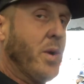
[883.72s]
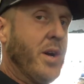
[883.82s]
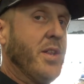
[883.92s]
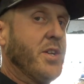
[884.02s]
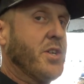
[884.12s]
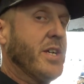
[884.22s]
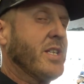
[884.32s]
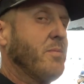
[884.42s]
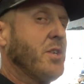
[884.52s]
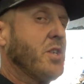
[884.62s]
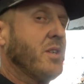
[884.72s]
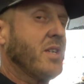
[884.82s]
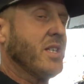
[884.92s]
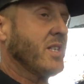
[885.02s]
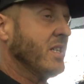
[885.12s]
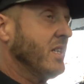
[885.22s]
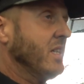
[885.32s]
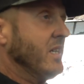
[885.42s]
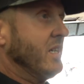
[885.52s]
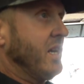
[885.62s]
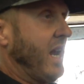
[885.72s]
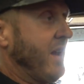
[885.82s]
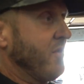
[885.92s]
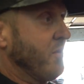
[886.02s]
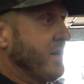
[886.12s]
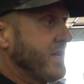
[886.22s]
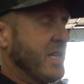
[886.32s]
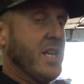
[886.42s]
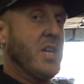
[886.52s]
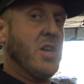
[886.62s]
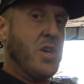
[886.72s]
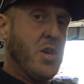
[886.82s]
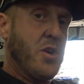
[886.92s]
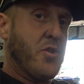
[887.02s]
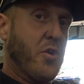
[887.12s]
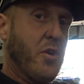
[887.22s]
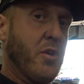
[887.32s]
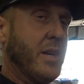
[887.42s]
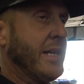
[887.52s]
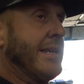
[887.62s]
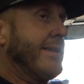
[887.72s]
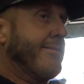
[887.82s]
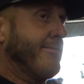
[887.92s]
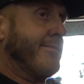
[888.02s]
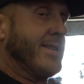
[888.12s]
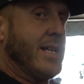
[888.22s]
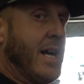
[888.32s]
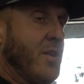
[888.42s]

weird in the transmission, because even when it's in neutral, it's not